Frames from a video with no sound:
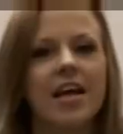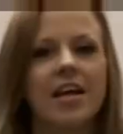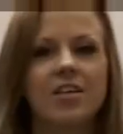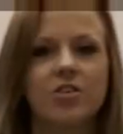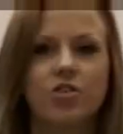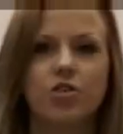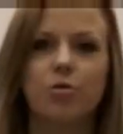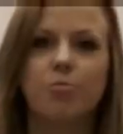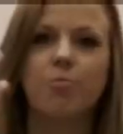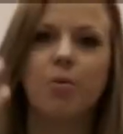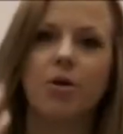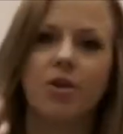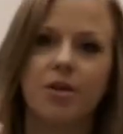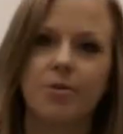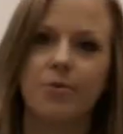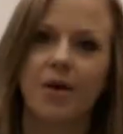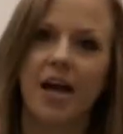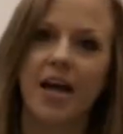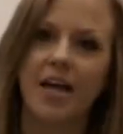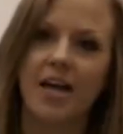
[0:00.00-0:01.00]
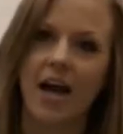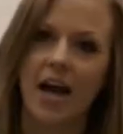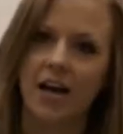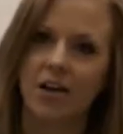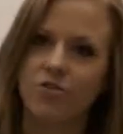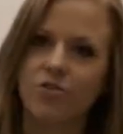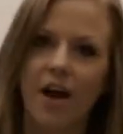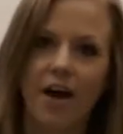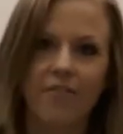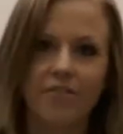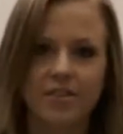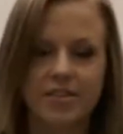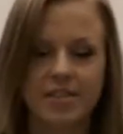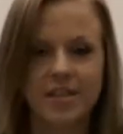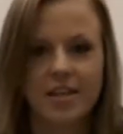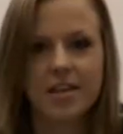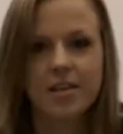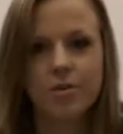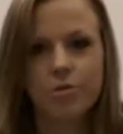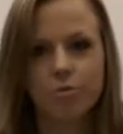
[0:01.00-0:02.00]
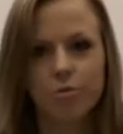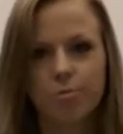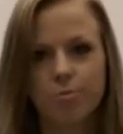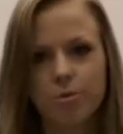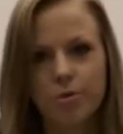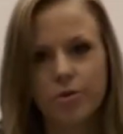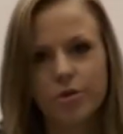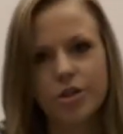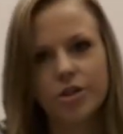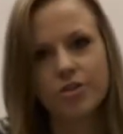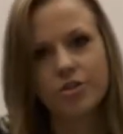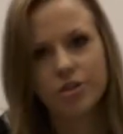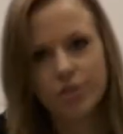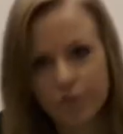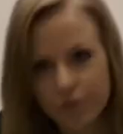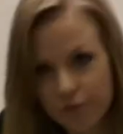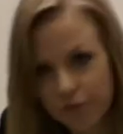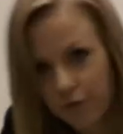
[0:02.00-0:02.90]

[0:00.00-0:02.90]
It's your body weight and gravity that will pull you to the